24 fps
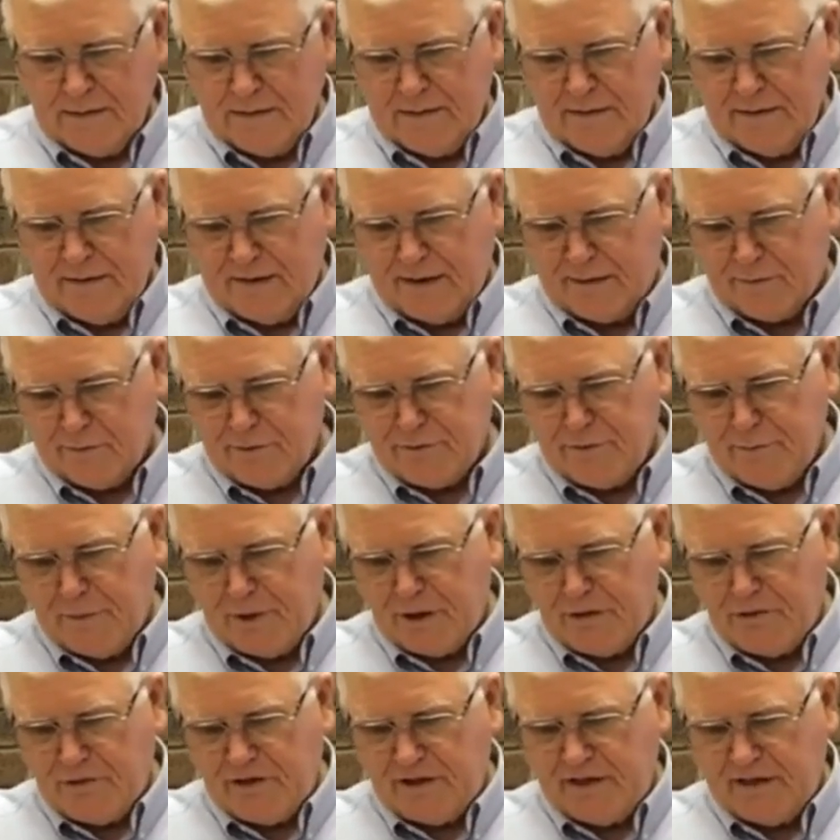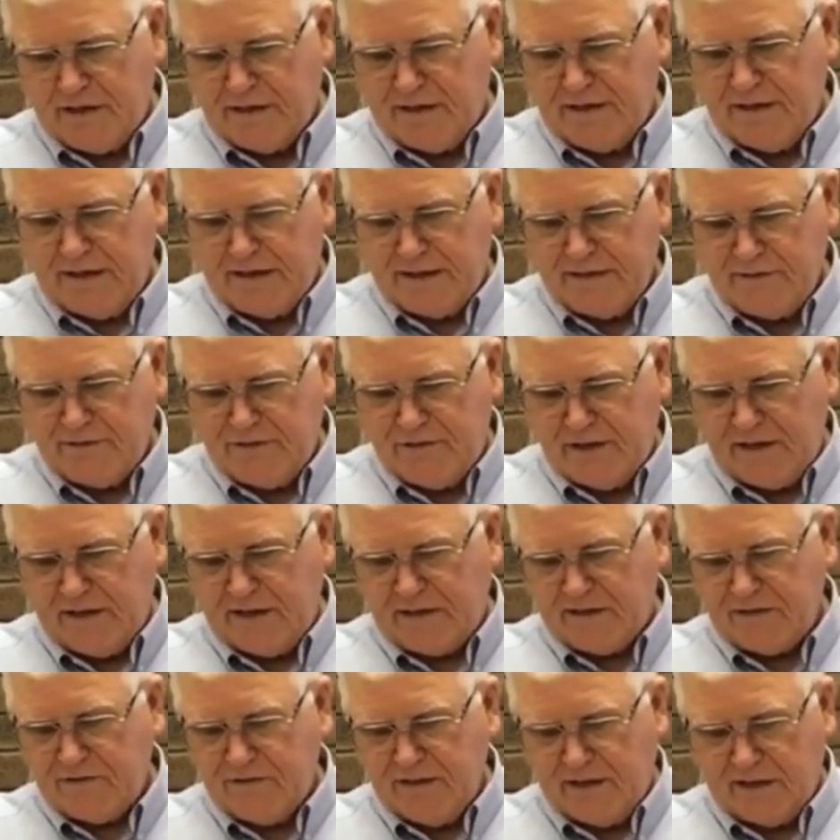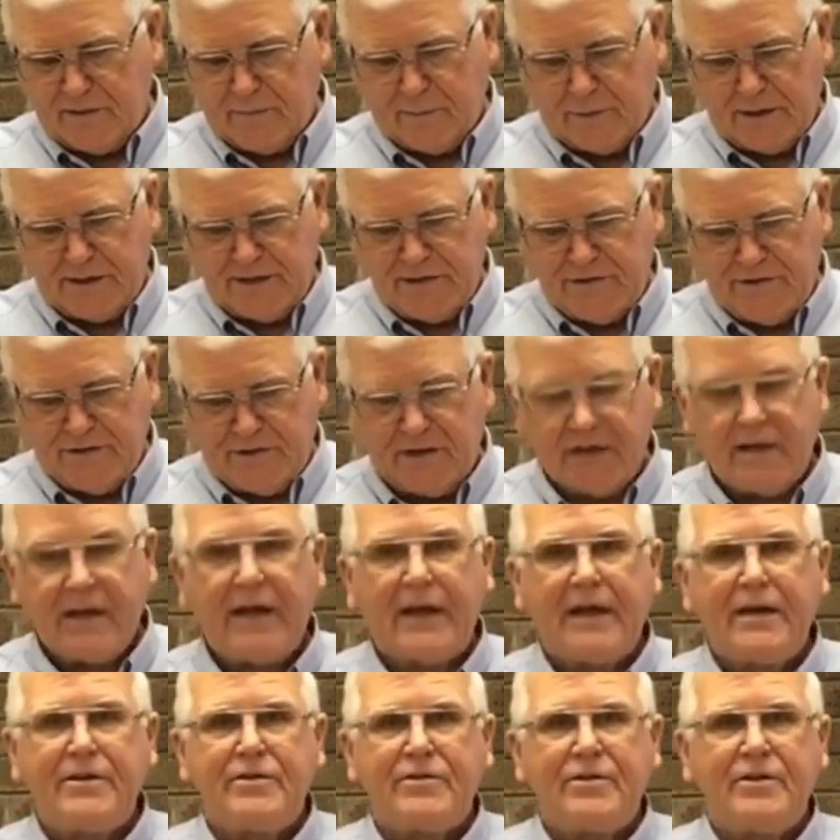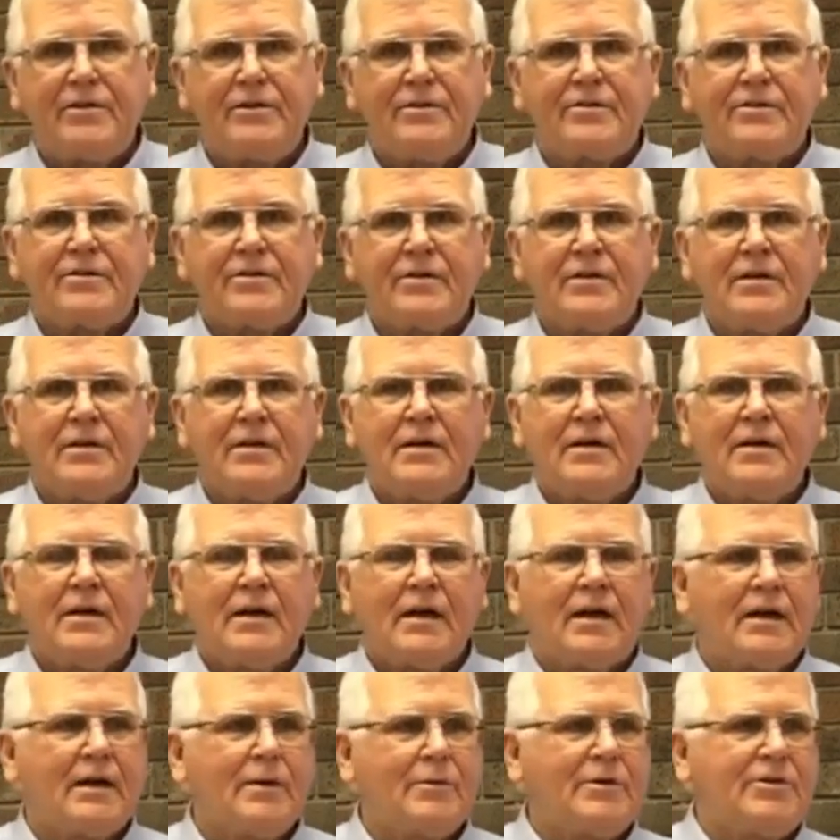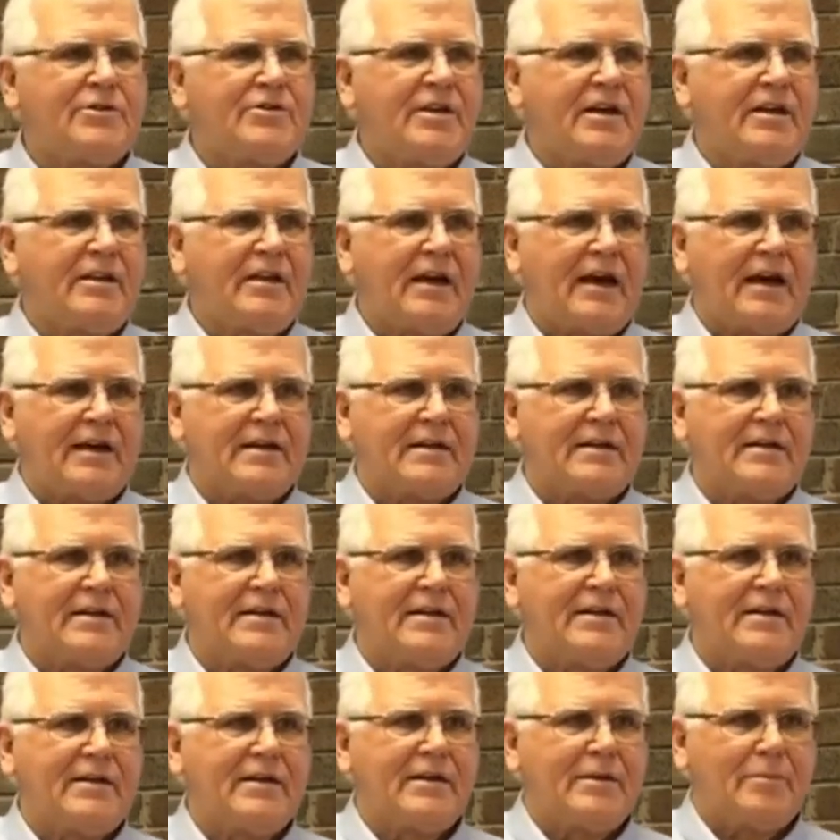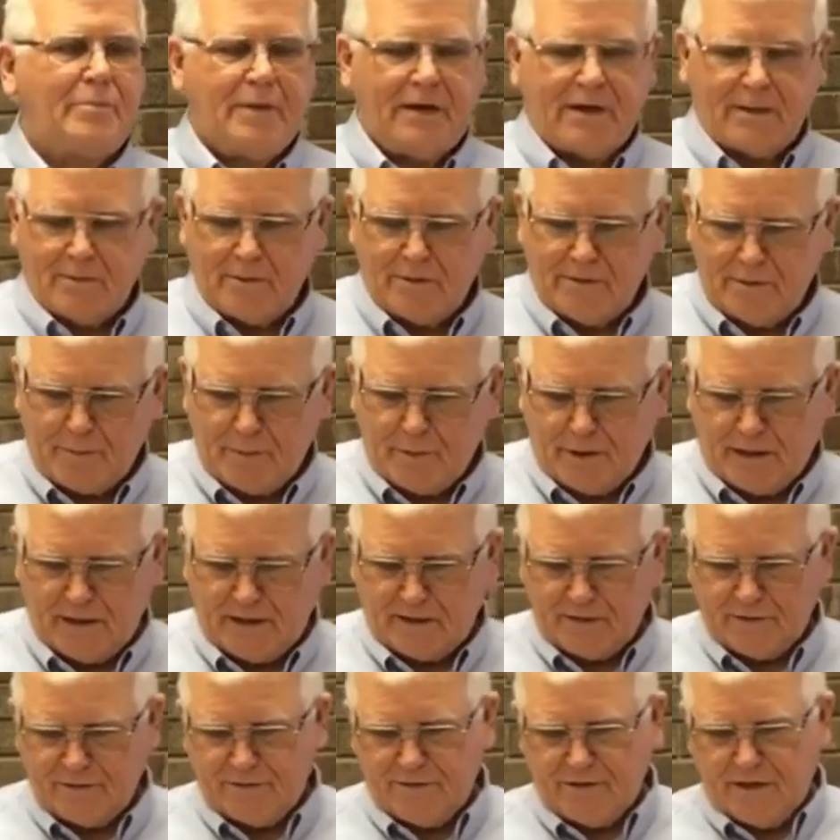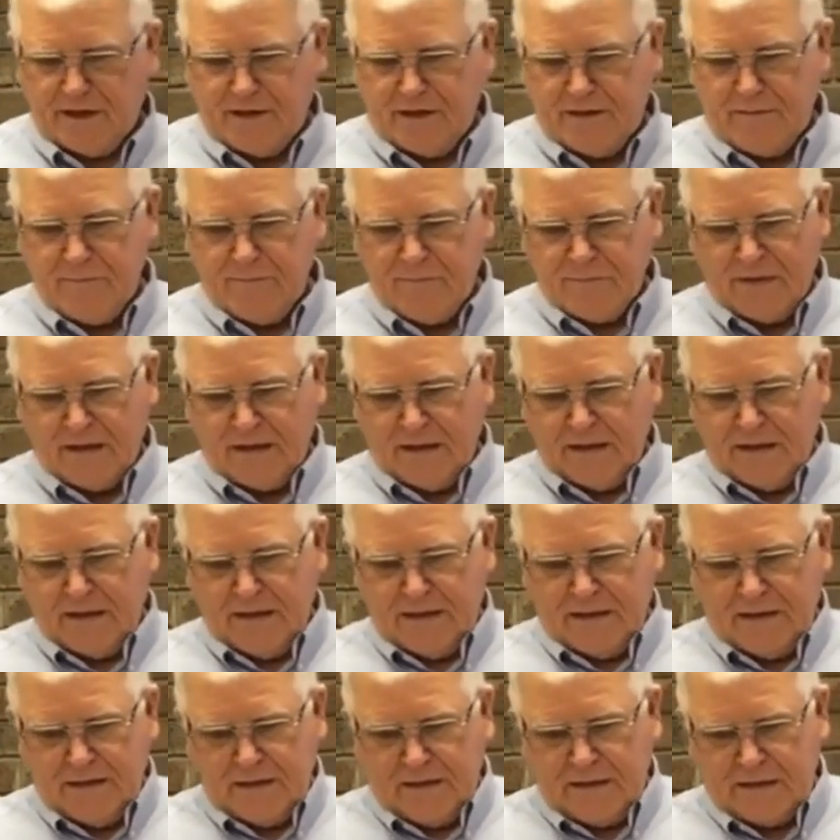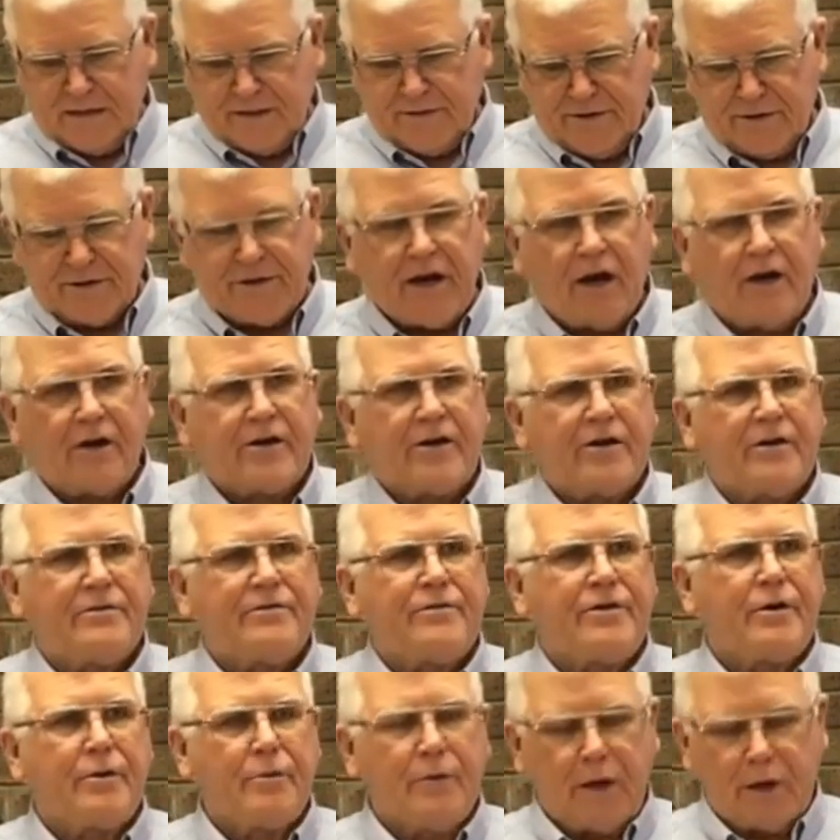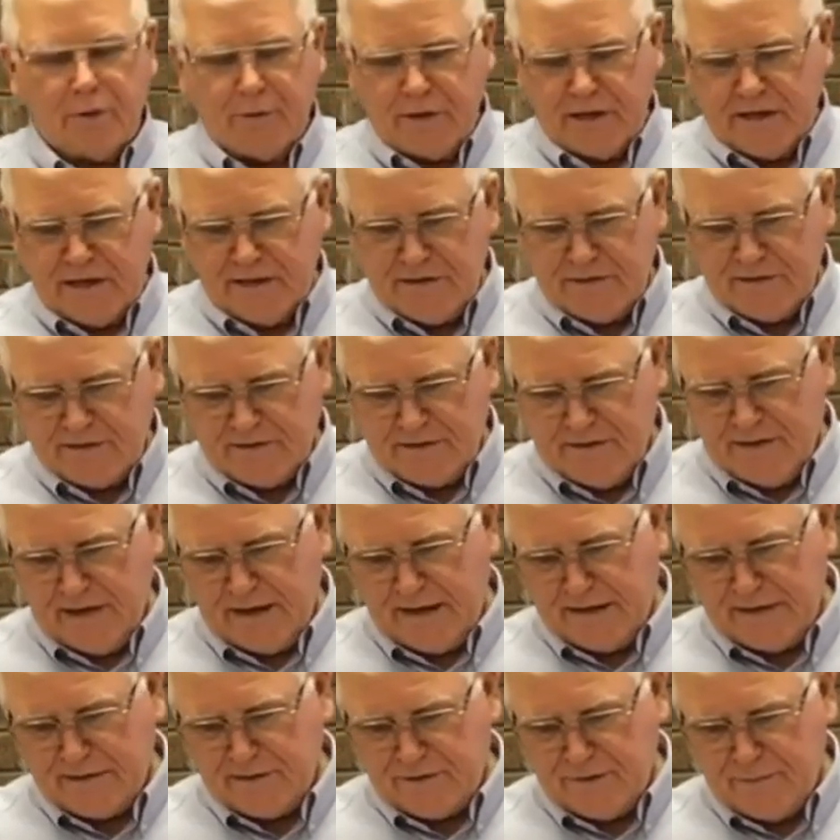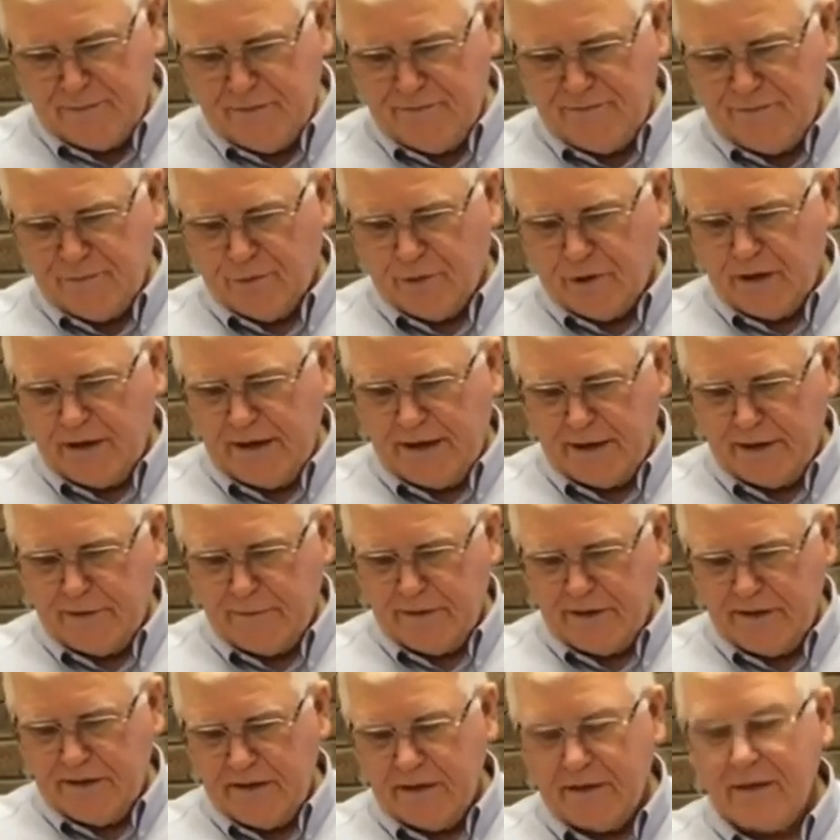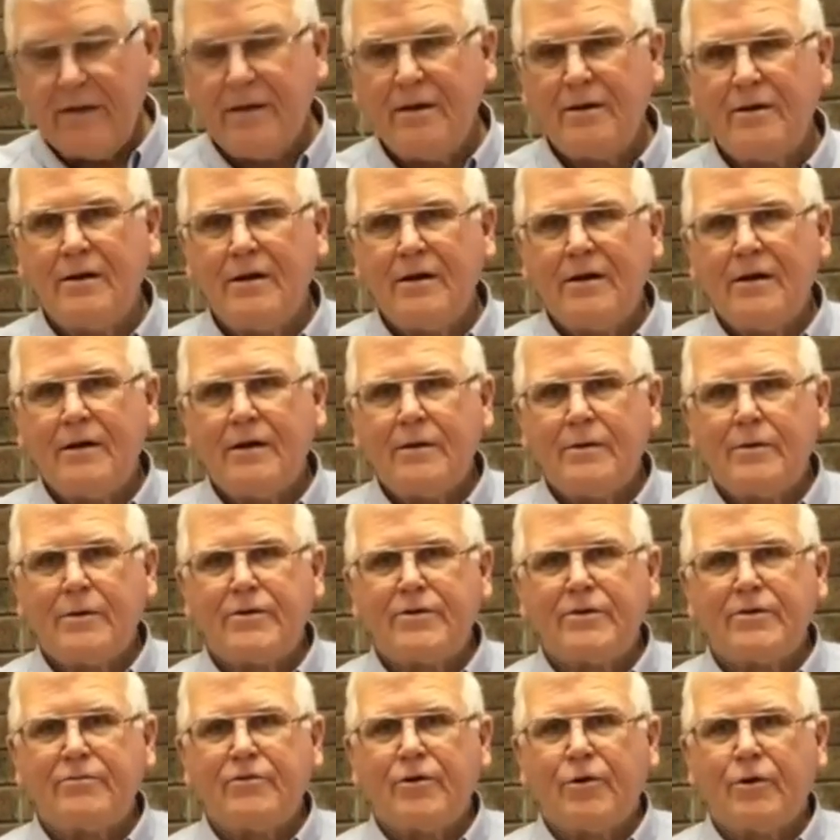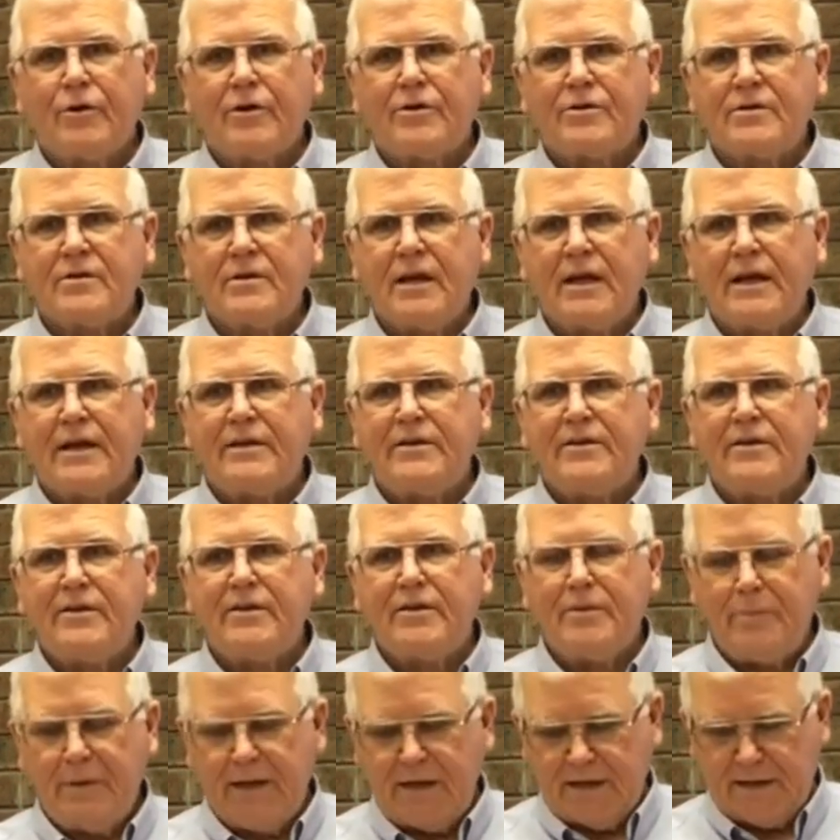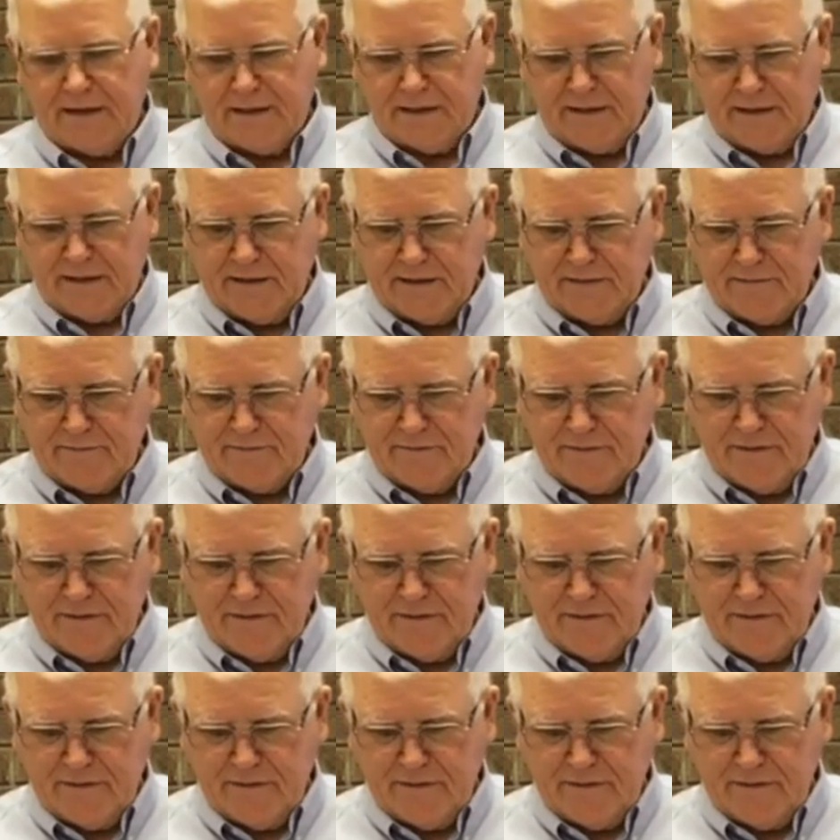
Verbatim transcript: There was music and dancing at celebration occasions. Uh, we see that in the parable of the prodigal son. Uh, the daughter of Herodias danced before Herod, which of course led to the beheading of